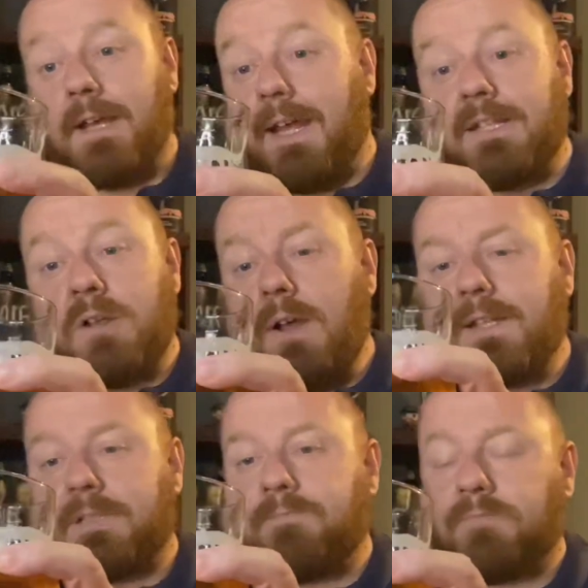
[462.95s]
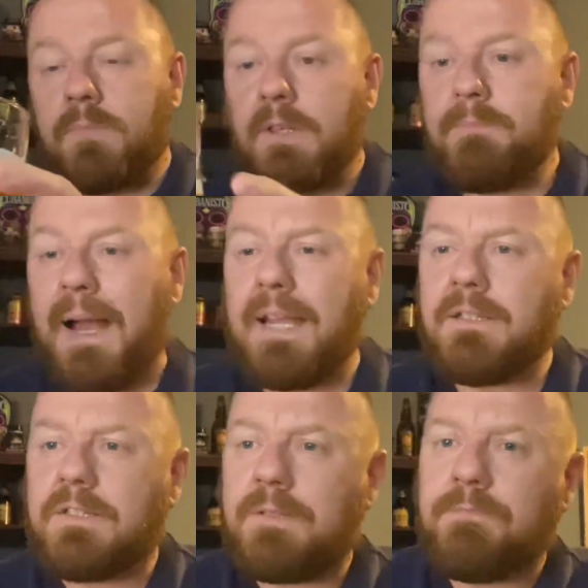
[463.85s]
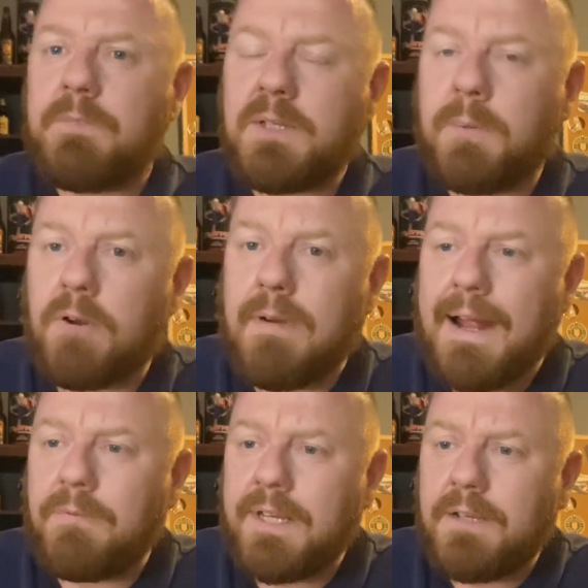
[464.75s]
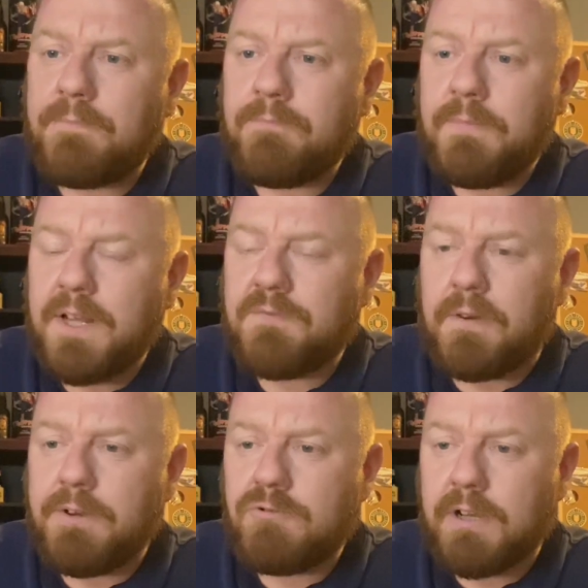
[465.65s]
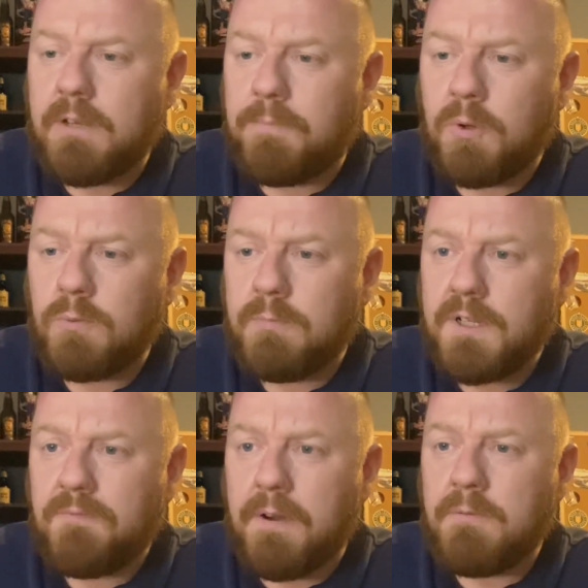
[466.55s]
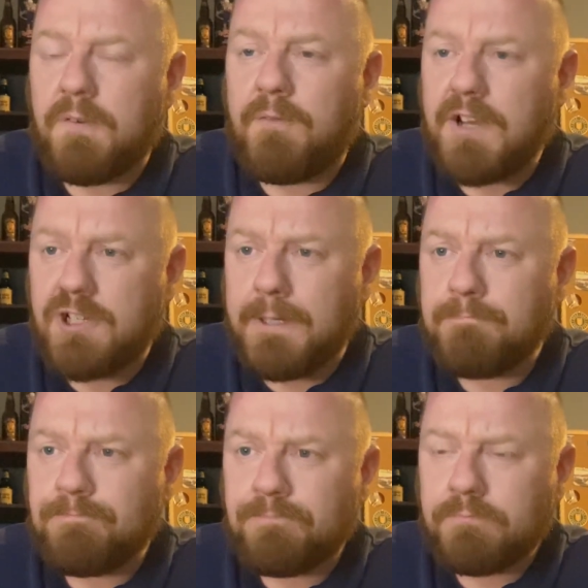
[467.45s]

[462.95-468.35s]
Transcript: It's nice. It's balanced. It's well-rounded. It's very drinkable. It's very refreshing.